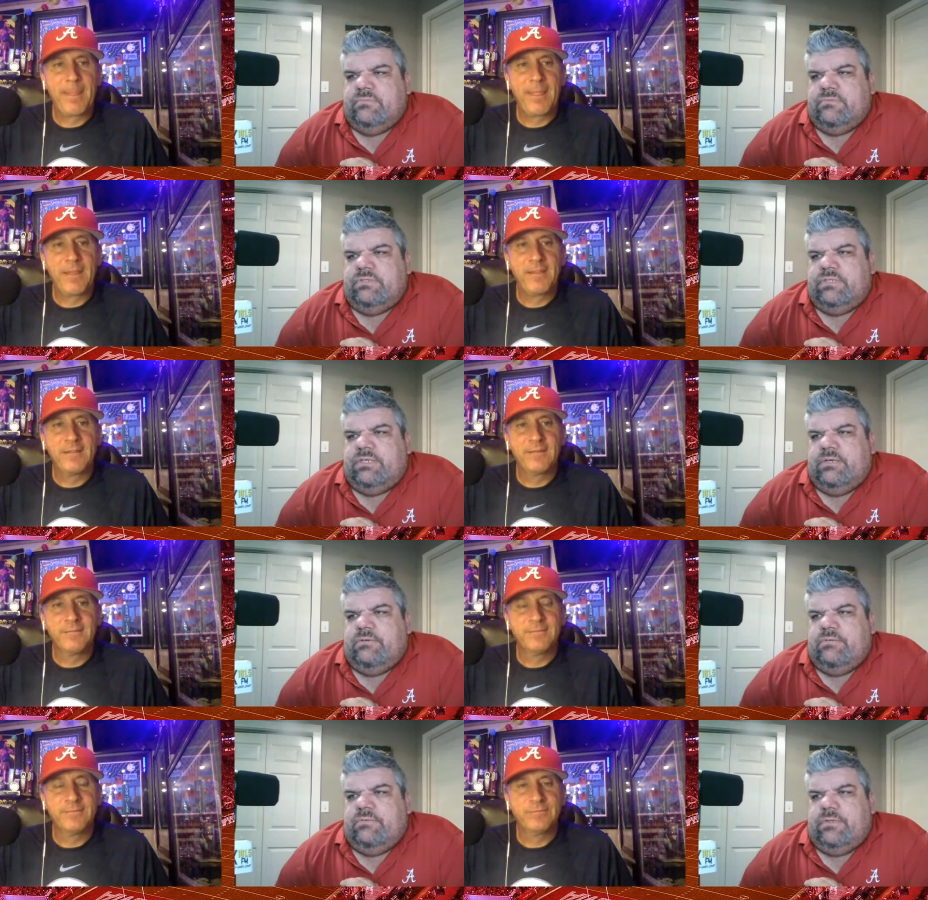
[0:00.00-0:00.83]
Speaker 1: you
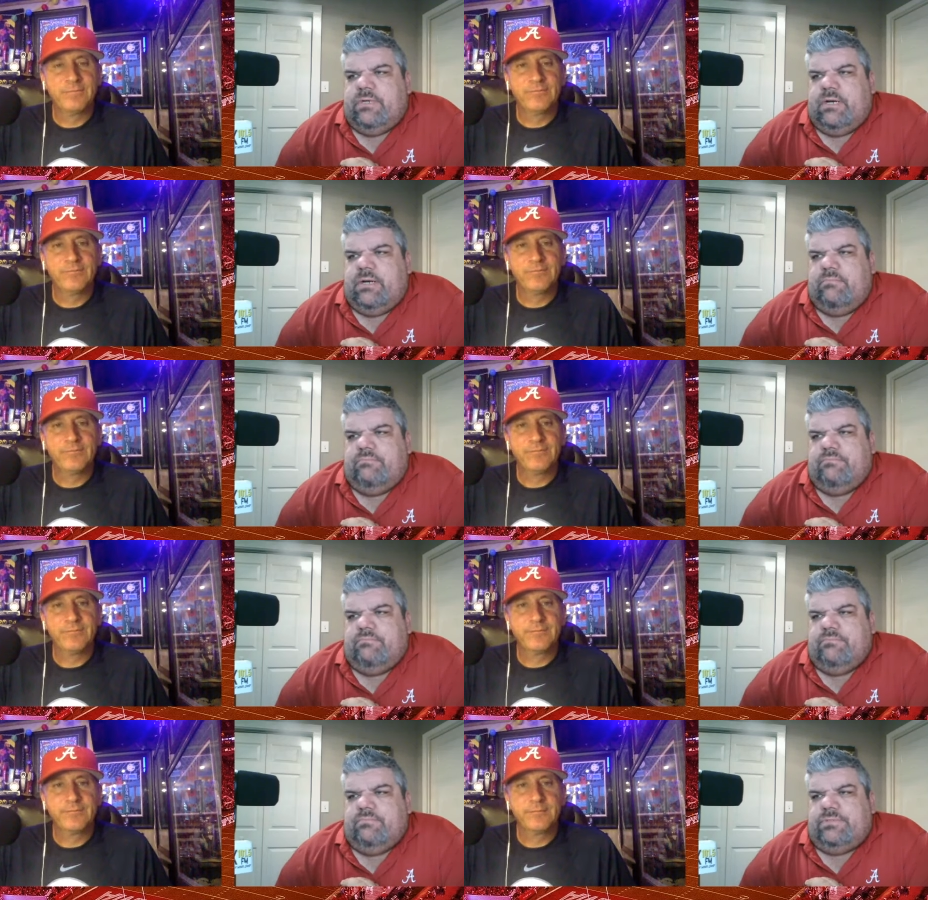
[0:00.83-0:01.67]
know,
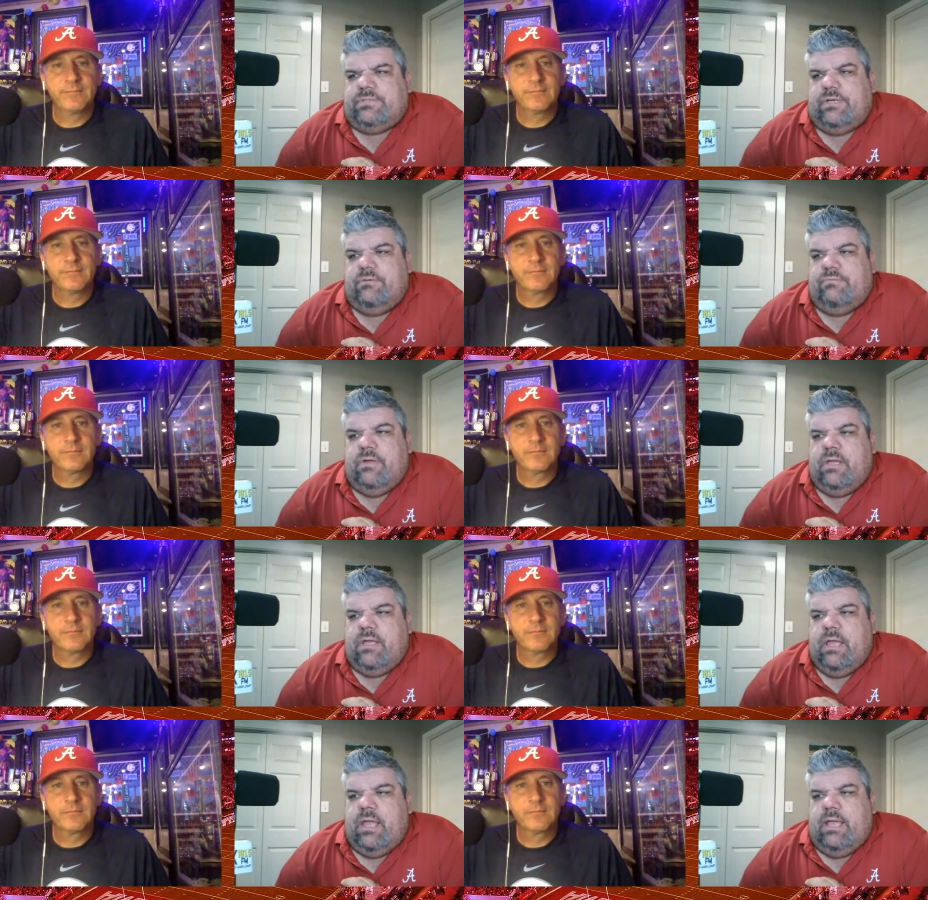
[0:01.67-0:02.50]
so
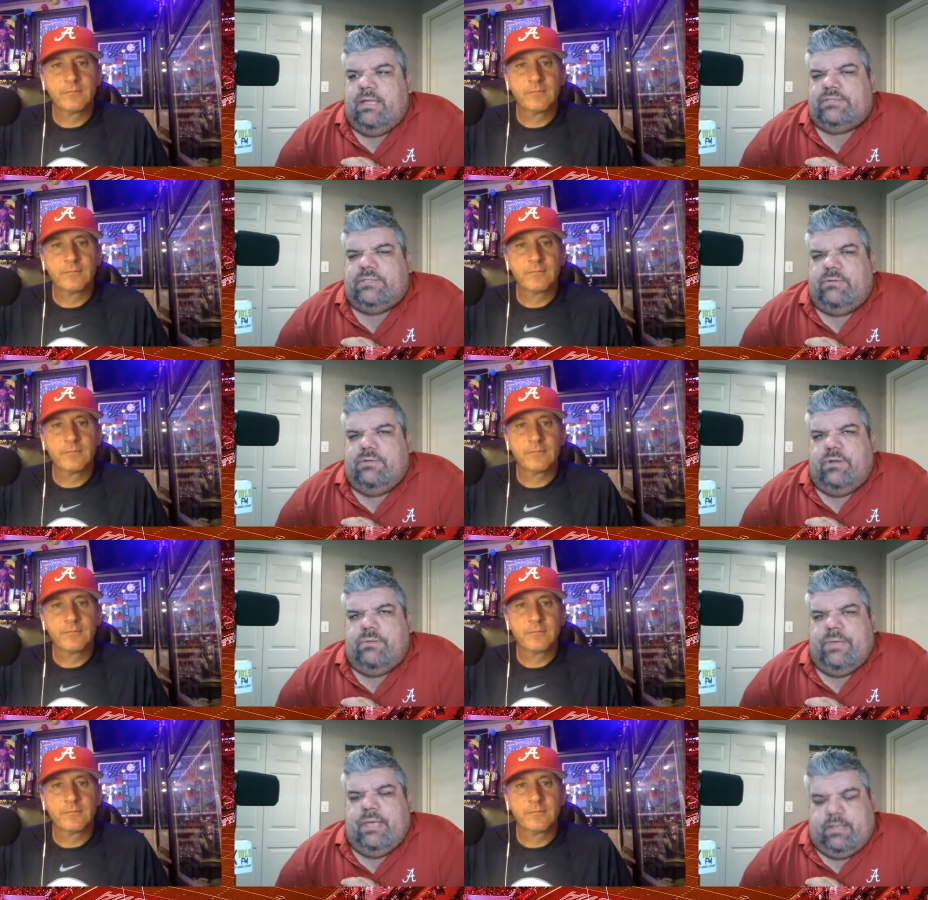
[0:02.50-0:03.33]
it's only going
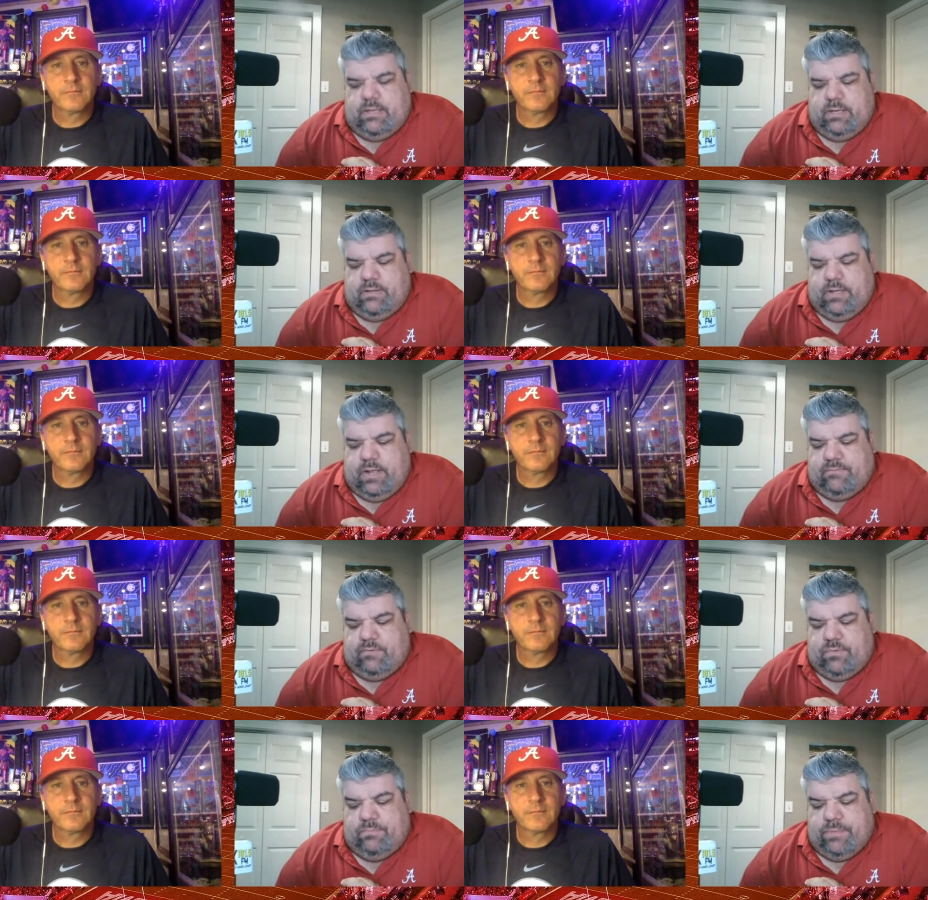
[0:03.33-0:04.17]
to make
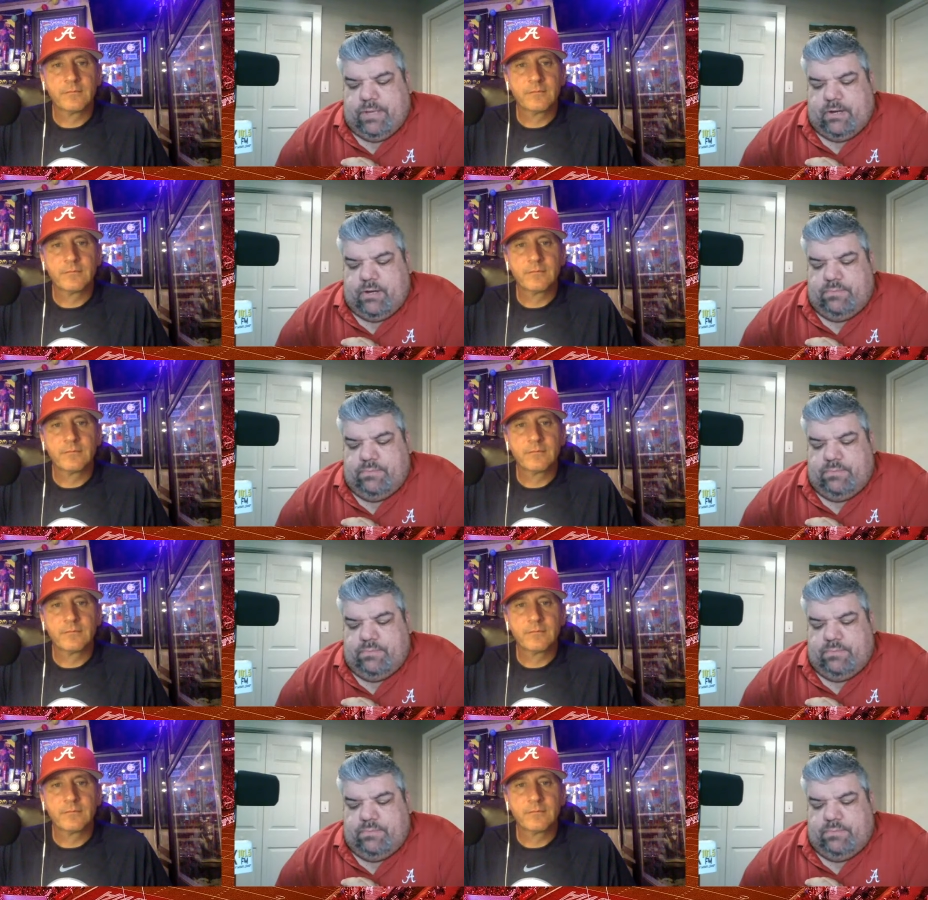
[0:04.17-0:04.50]
everyone better.